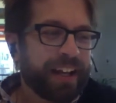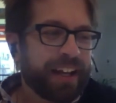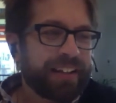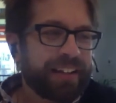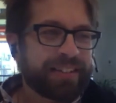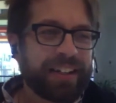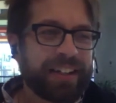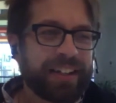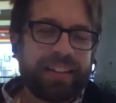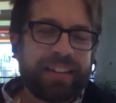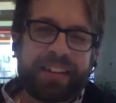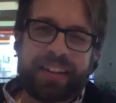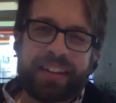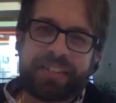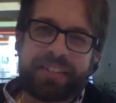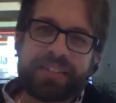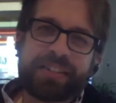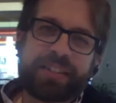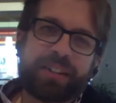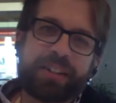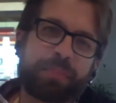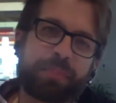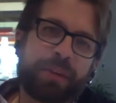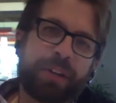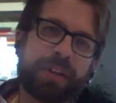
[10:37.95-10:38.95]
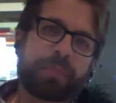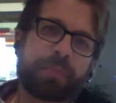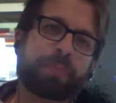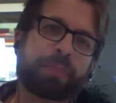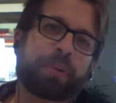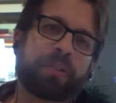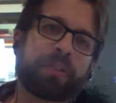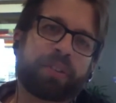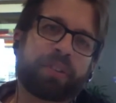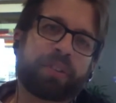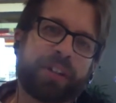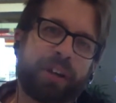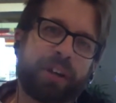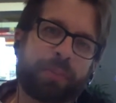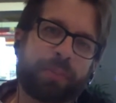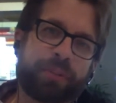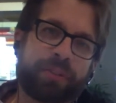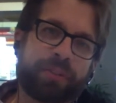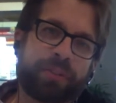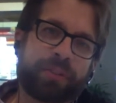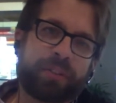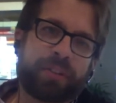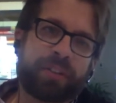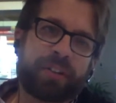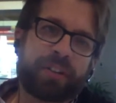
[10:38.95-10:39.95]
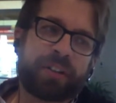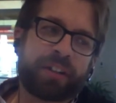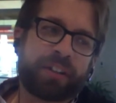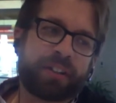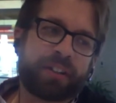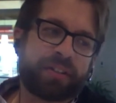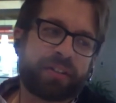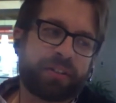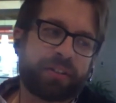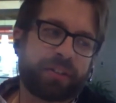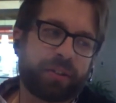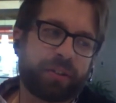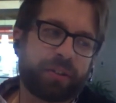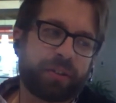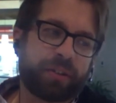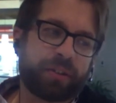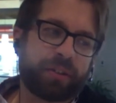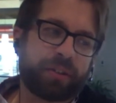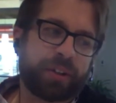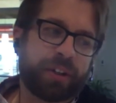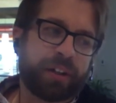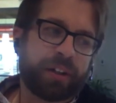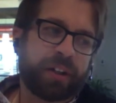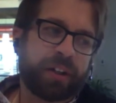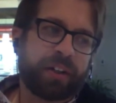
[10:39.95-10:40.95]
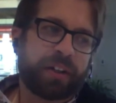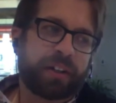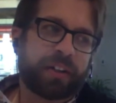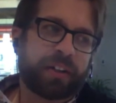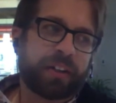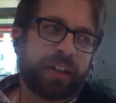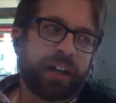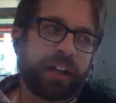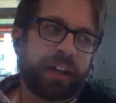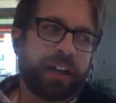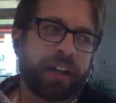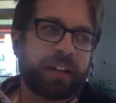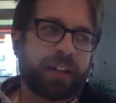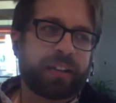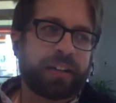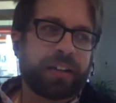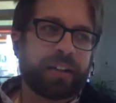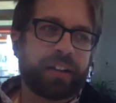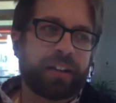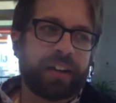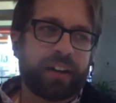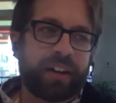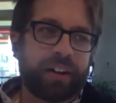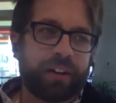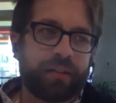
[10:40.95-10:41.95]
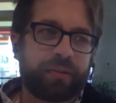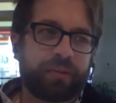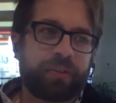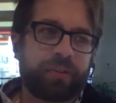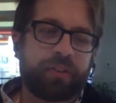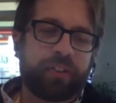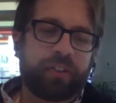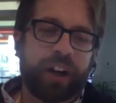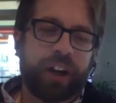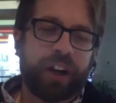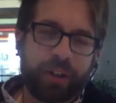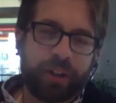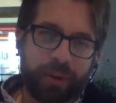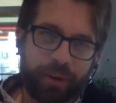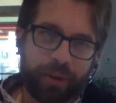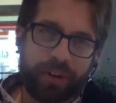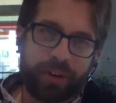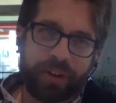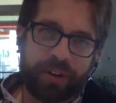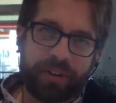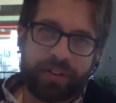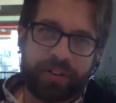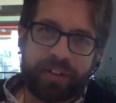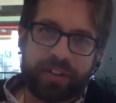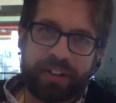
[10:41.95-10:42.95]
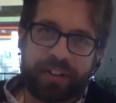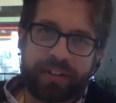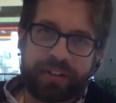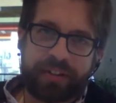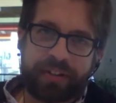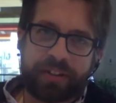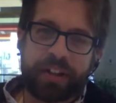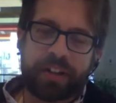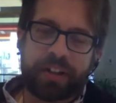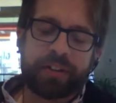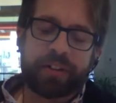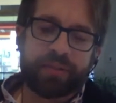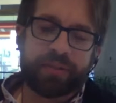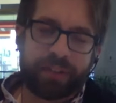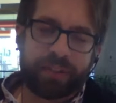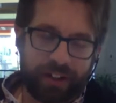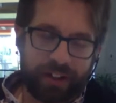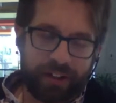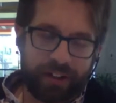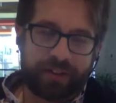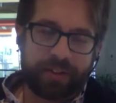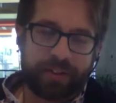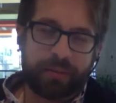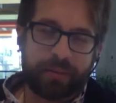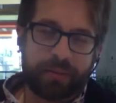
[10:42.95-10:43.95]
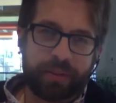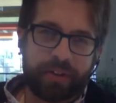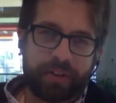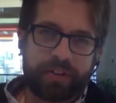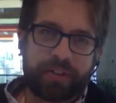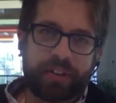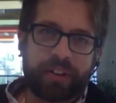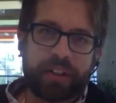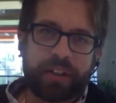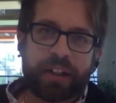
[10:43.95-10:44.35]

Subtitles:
is that this could be the perfect opportunity to gain followers instead of customers.